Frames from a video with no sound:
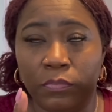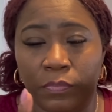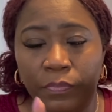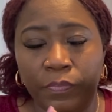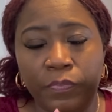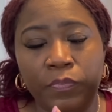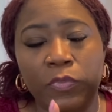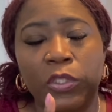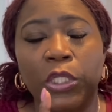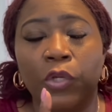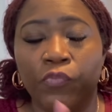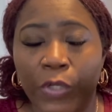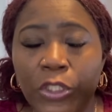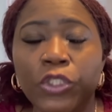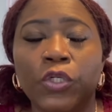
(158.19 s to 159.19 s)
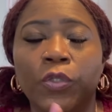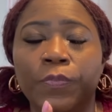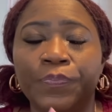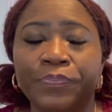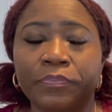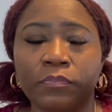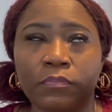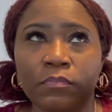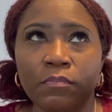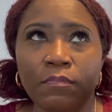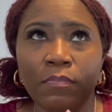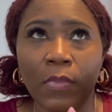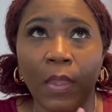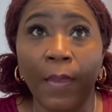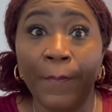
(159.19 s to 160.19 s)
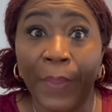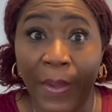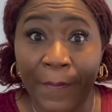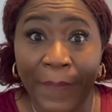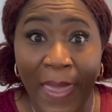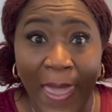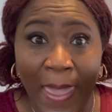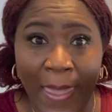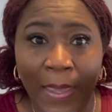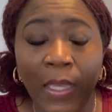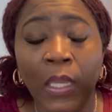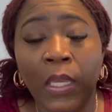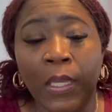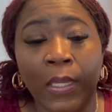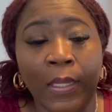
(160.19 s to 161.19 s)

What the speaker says: the original bum bag